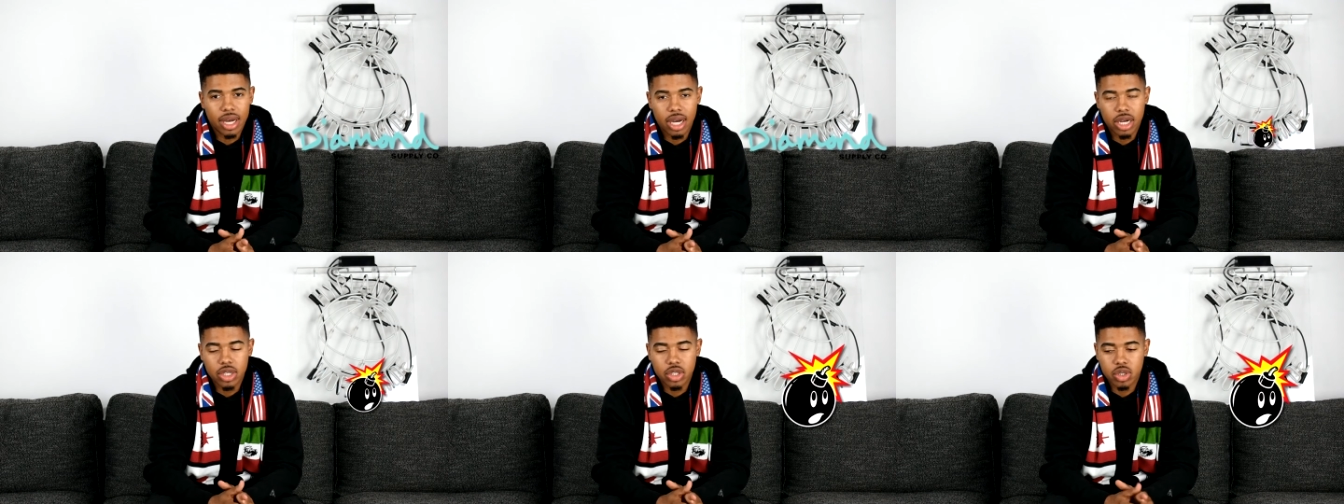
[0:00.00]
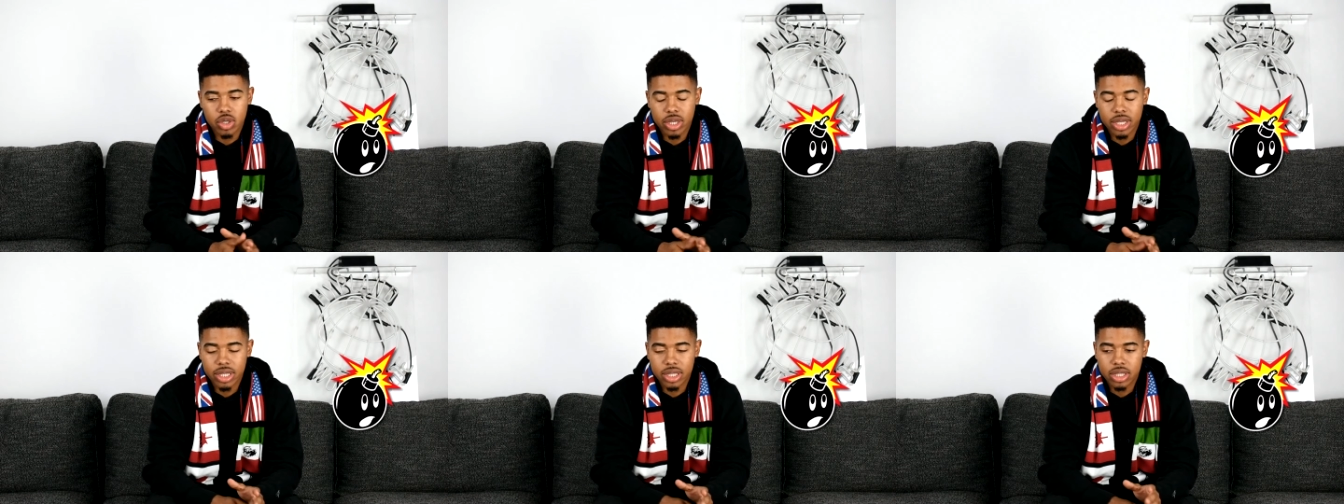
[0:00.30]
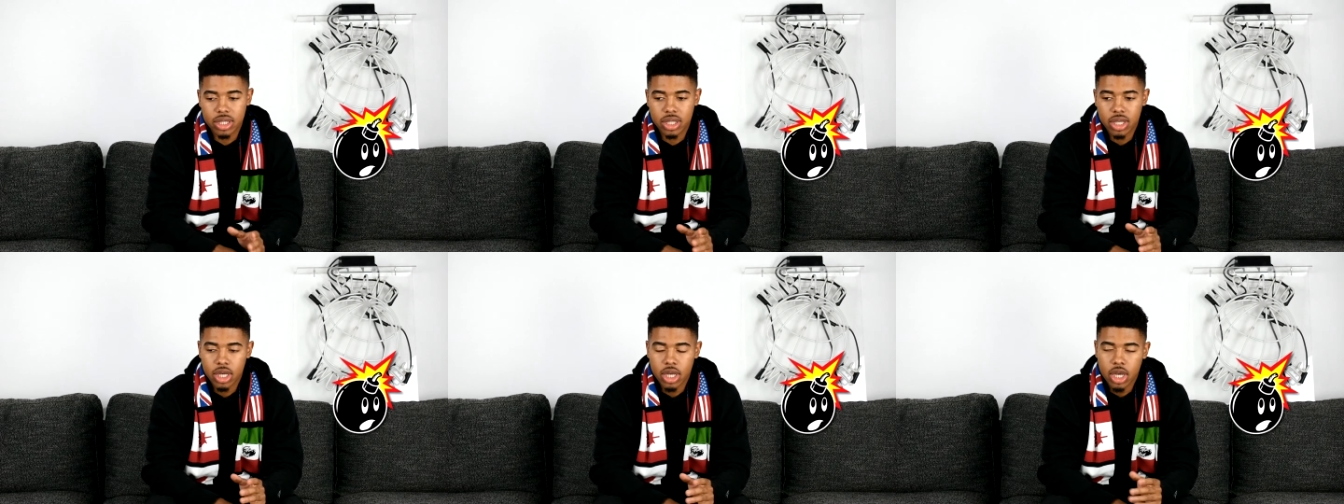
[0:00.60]
the
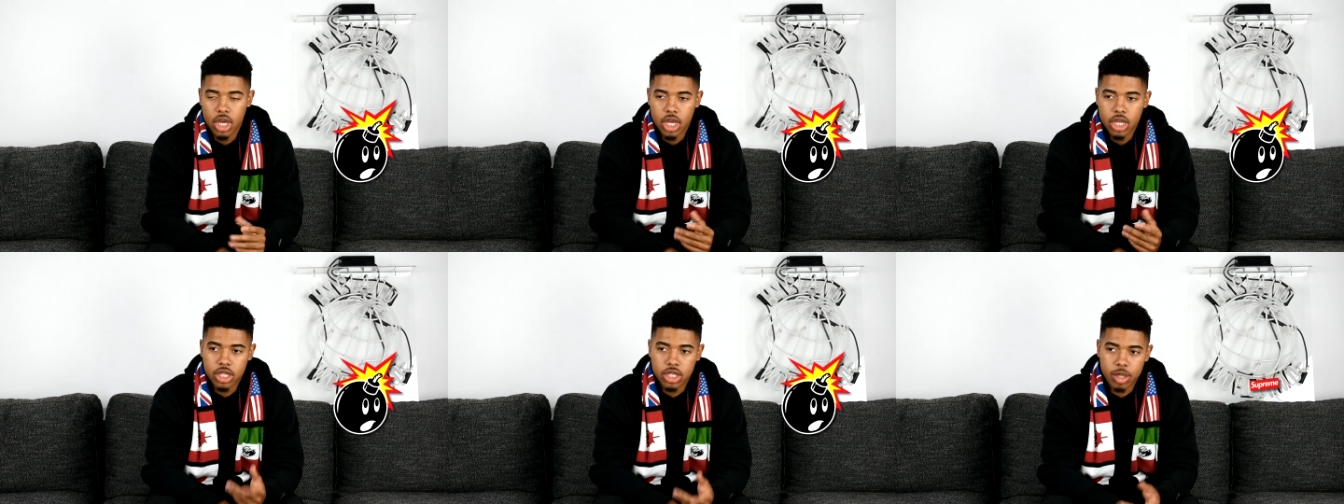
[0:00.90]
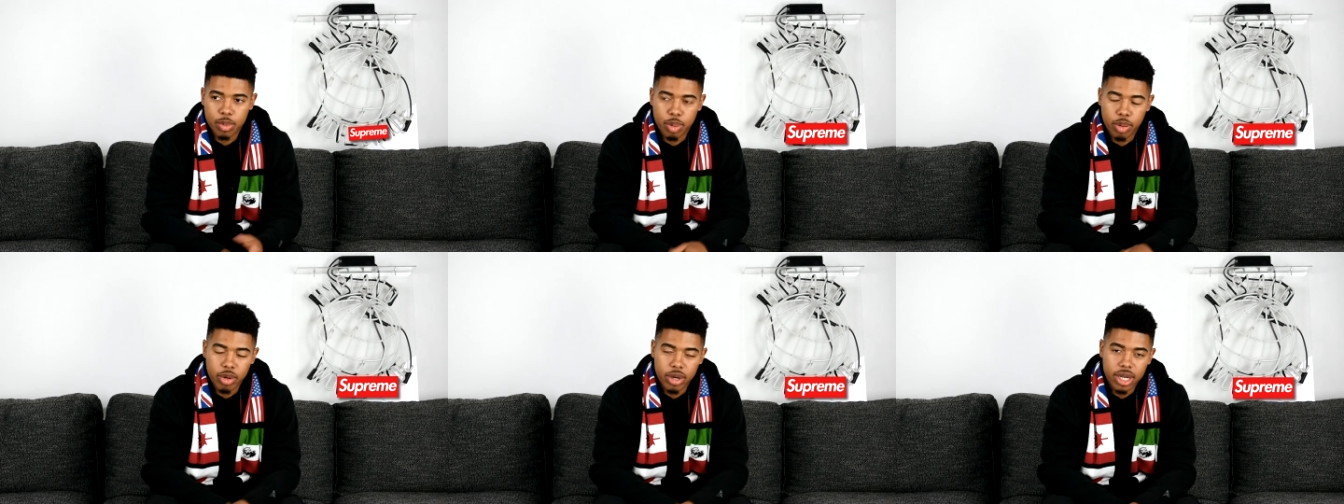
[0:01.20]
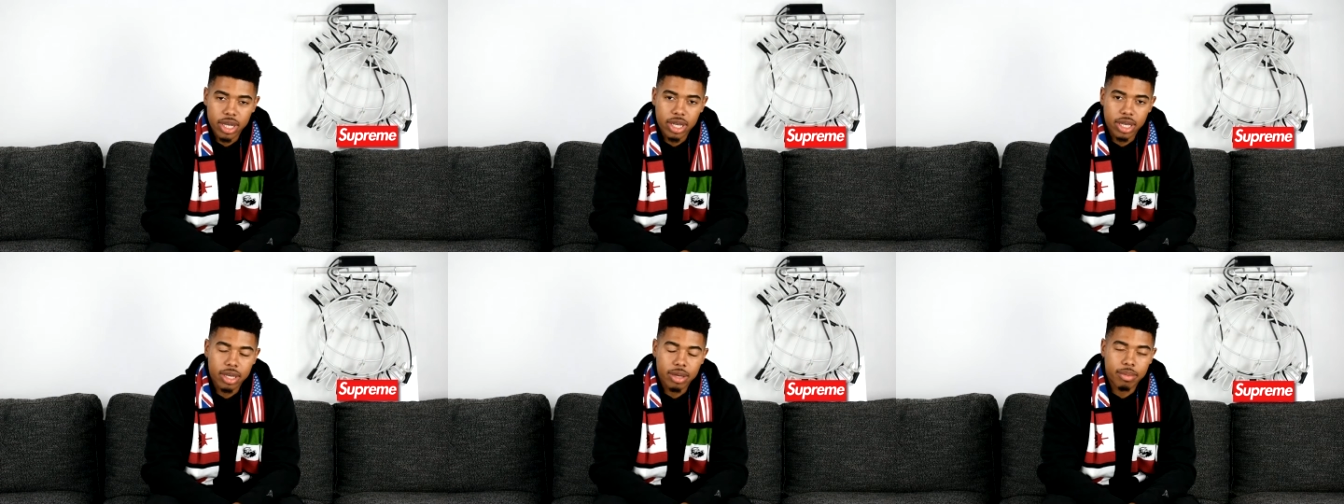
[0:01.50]
Hundreds,
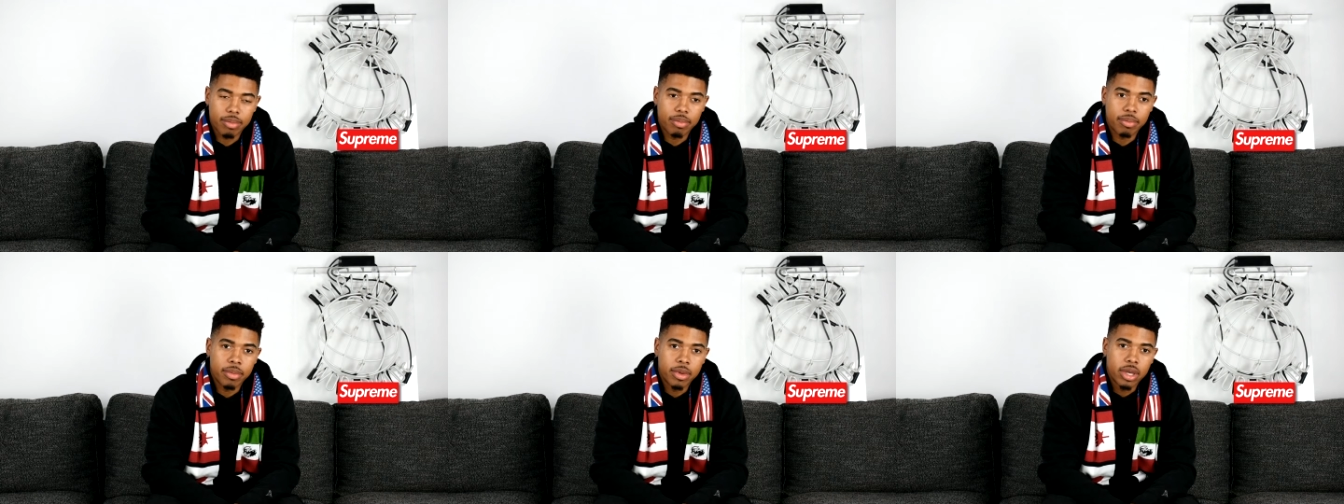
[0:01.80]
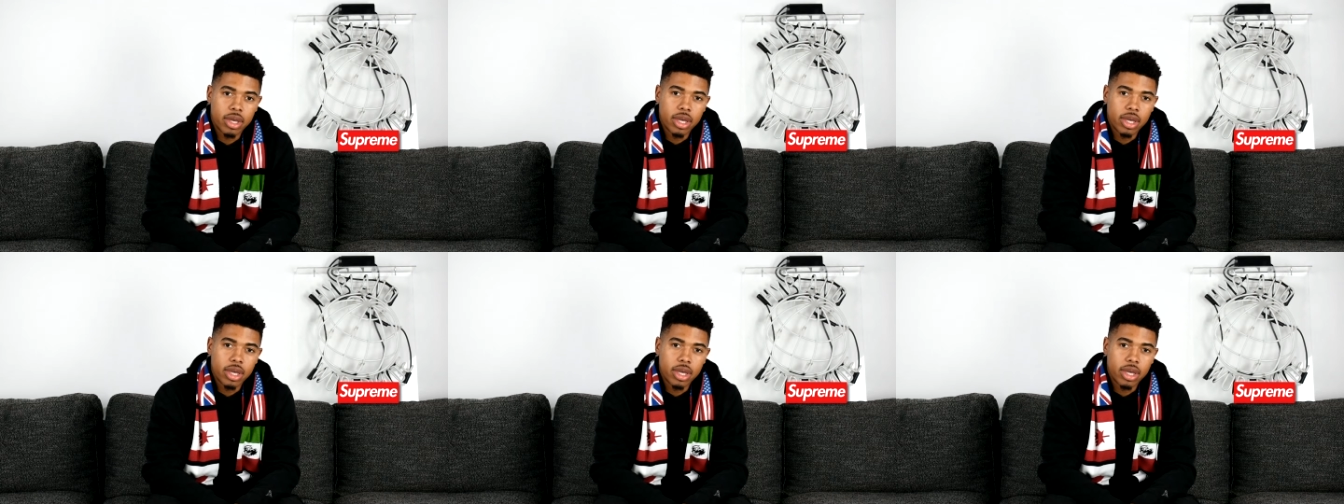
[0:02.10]
Supreme.